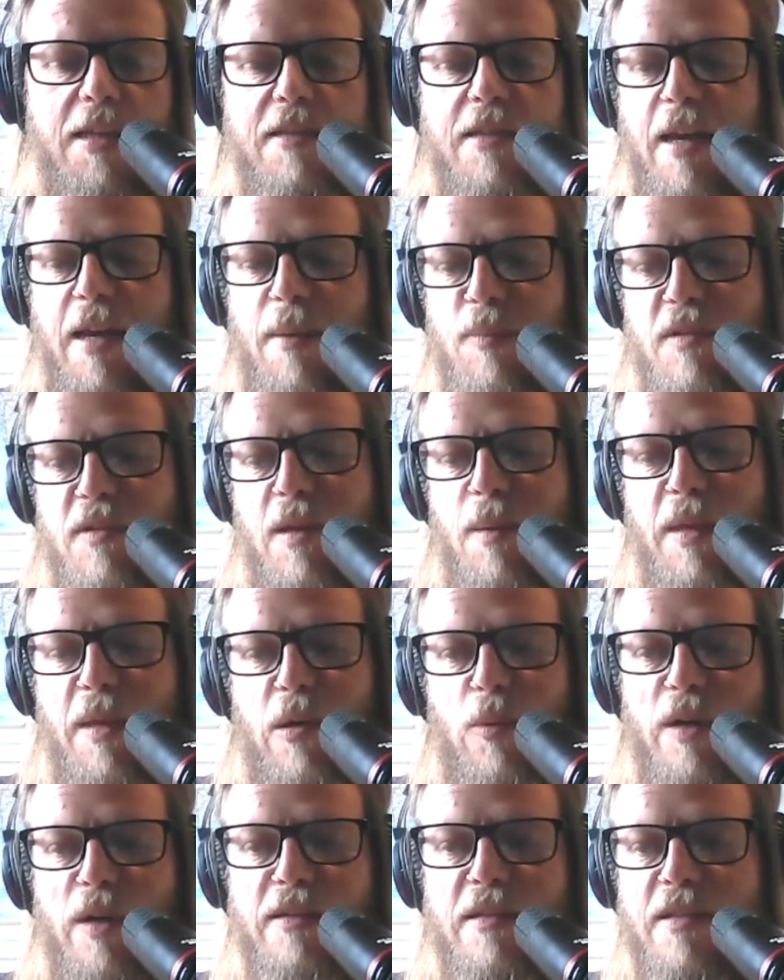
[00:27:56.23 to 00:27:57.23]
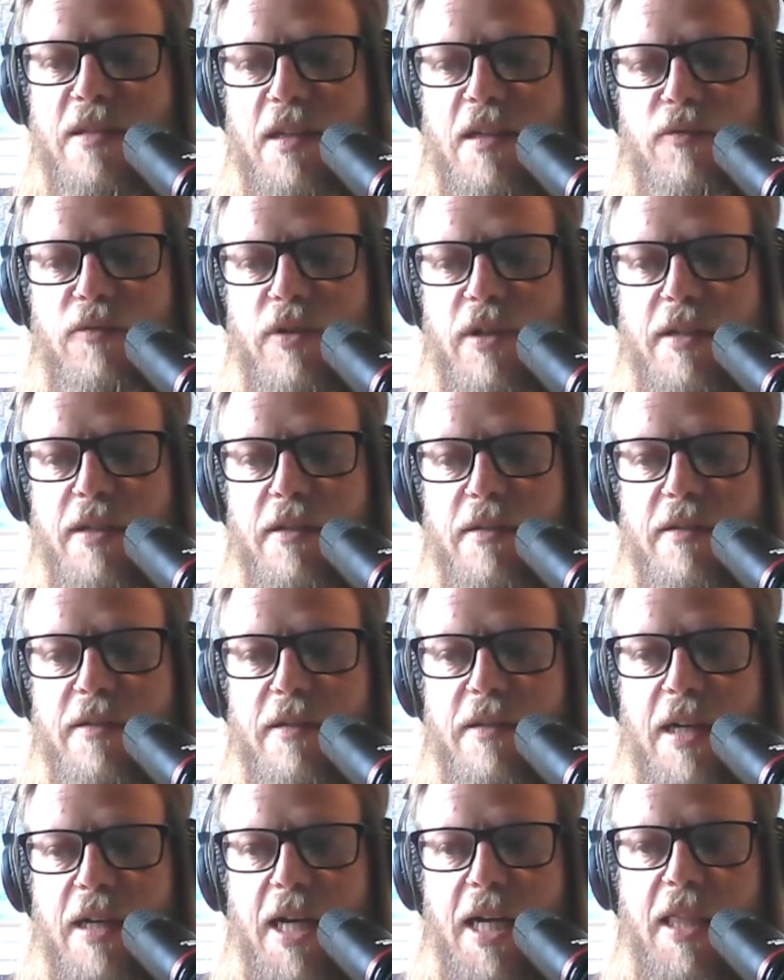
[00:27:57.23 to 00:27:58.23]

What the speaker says: in depth to something quite serious,